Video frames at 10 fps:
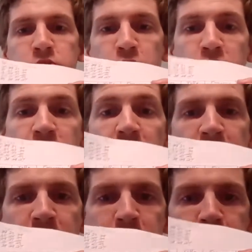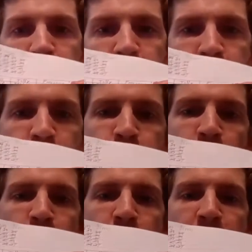to 5,
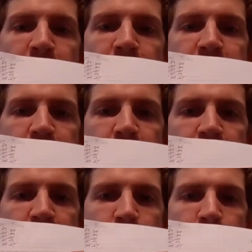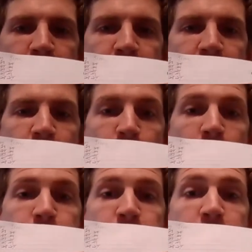but we actually need to make it go
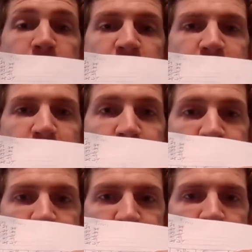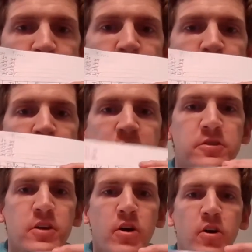up to 6.
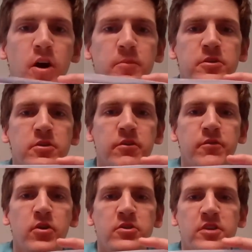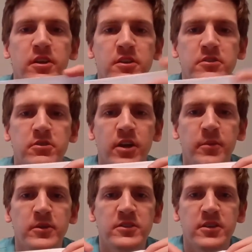So I'm just going to focus on the
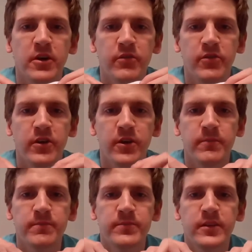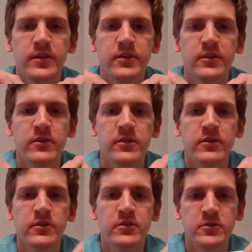histogram itself here.
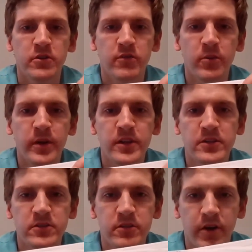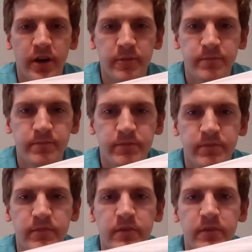So for my histogram,